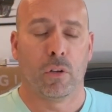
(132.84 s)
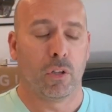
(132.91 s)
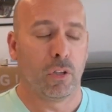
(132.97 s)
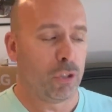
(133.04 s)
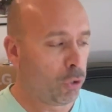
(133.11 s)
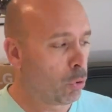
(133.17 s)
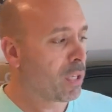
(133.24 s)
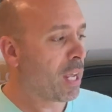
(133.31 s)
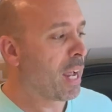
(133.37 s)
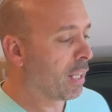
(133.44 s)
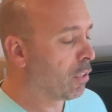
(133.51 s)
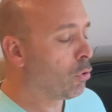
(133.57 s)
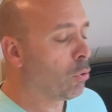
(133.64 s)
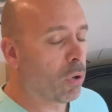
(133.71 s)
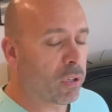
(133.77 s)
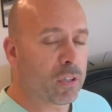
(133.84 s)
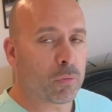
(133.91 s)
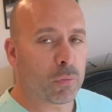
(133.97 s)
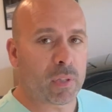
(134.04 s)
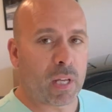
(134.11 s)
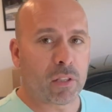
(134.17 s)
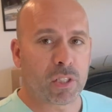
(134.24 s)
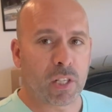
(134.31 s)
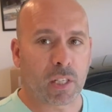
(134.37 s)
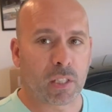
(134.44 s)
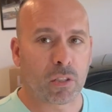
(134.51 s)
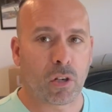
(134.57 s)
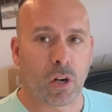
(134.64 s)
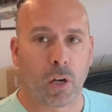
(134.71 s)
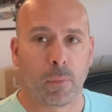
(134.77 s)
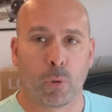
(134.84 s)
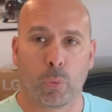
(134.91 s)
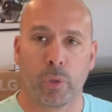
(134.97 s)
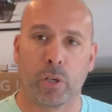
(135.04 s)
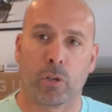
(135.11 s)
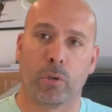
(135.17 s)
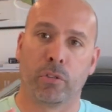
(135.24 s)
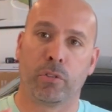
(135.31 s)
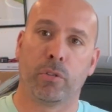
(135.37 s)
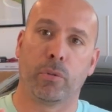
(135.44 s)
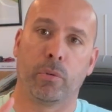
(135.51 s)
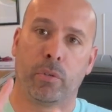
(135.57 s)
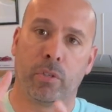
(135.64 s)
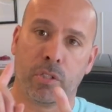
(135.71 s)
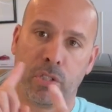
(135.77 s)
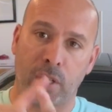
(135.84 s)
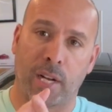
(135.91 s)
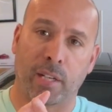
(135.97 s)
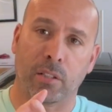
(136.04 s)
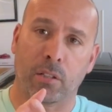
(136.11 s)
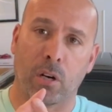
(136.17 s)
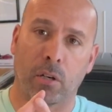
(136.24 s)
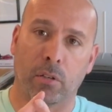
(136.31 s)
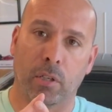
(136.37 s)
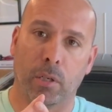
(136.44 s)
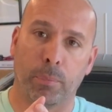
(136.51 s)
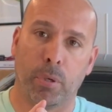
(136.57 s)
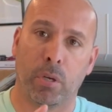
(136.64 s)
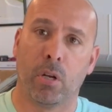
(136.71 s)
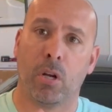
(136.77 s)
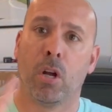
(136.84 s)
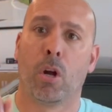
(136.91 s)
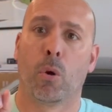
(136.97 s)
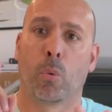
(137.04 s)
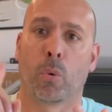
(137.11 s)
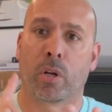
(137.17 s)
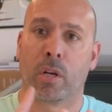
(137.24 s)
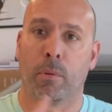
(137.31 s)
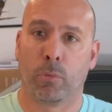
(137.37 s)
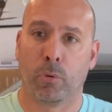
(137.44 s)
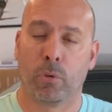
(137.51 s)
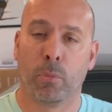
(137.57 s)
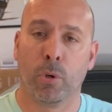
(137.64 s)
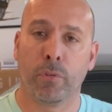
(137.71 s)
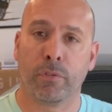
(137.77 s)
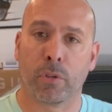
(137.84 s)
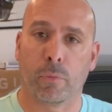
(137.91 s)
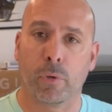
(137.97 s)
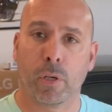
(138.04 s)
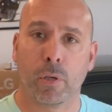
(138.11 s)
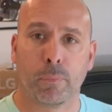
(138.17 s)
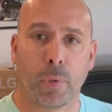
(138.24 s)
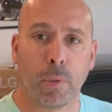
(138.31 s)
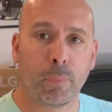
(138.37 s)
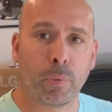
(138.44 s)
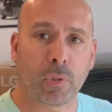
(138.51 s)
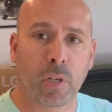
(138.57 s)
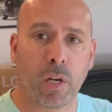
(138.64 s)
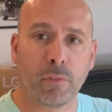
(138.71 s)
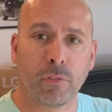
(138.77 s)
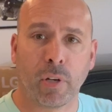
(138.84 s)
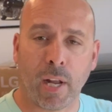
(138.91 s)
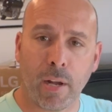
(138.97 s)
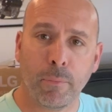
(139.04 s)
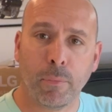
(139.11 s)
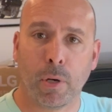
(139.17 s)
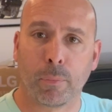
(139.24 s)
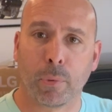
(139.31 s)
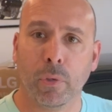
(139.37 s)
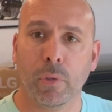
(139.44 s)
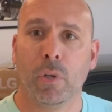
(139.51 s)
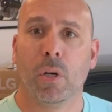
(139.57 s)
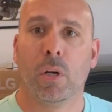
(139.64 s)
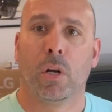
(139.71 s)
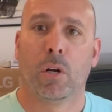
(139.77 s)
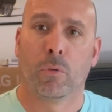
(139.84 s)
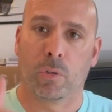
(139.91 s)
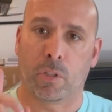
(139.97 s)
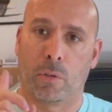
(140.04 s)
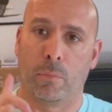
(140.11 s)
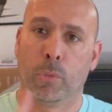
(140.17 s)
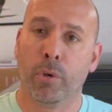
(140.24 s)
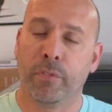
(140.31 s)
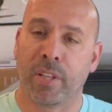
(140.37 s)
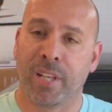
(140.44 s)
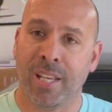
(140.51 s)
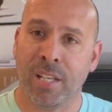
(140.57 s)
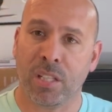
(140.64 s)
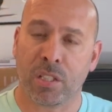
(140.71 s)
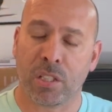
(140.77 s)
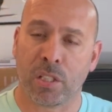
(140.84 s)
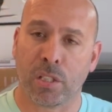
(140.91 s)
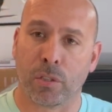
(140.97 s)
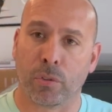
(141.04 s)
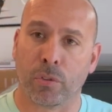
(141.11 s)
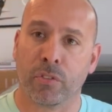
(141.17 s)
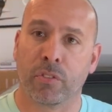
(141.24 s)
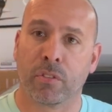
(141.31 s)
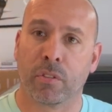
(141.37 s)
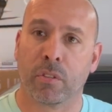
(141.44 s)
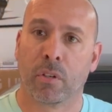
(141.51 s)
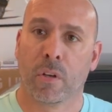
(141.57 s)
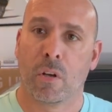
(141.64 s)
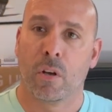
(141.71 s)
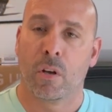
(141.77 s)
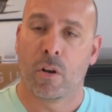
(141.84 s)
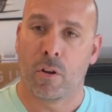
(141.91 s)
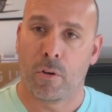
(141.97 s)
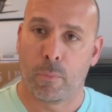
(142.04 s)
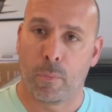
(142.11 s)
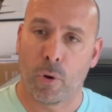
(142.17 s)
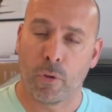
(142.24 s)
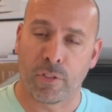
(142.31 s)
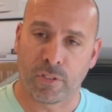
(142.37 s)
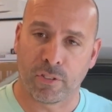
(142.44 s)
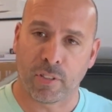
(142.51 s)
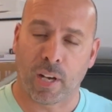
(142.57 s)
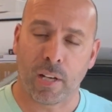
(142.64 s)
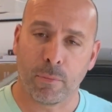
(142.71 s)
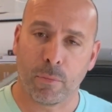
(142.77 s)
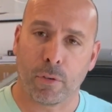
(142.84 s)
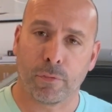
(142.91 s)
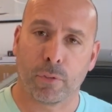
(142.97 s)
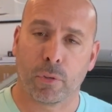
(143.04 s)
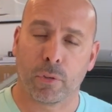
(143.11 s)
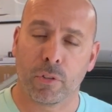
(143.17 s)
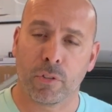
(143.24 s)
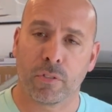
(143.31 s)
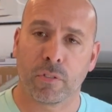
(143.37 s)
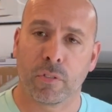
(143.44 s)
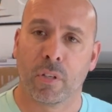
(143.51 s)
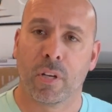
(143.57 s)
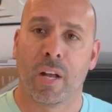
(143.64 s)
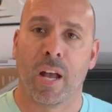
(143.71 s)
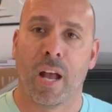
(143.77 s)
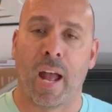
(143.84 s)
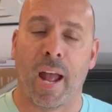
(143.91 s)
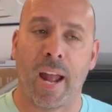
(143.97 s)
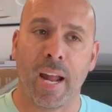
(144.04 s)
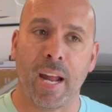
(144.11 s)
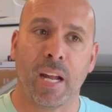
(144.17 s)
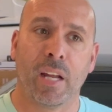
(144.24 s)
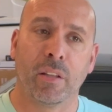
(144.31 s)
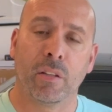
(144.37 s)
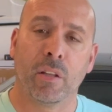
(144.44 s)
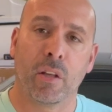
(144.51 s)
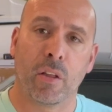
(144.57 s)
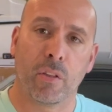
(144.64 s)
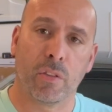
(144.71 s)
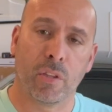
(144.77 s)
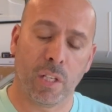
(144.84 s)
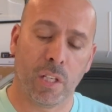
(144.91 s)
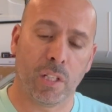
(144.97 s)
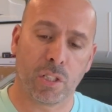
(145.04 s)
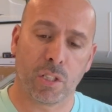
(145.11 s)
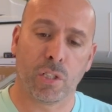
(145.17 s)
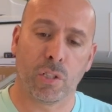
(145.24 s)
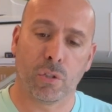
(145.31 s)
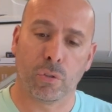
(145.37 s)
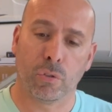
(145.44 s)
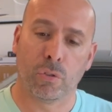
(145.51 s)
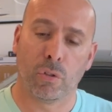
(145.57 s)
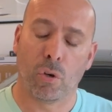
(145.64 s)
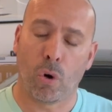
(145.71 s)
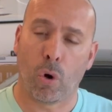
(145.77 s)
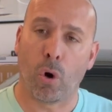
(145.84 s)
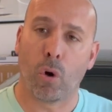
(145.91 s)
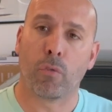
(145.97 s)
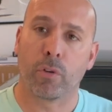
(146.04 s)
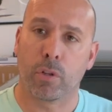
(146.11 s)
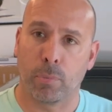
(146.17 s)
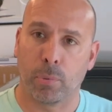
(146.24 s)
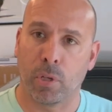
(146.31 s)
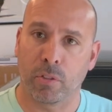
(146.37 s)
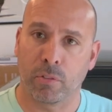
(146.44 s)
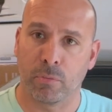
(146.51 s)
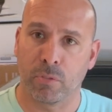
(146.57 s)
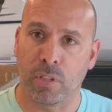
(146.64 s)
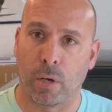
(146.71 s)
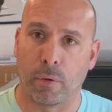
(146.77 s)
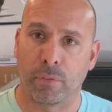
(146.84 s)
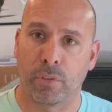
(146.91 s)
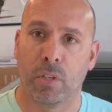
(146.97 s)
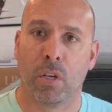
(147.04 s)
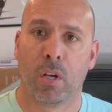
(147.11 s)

You can do all this without jacking the car, but we're going to jack the car up. We're gonna remove the rear bumper cover and bumper. We're gonna remove the heat shields, both the side mufflers and the heat shield over the plugs themselves.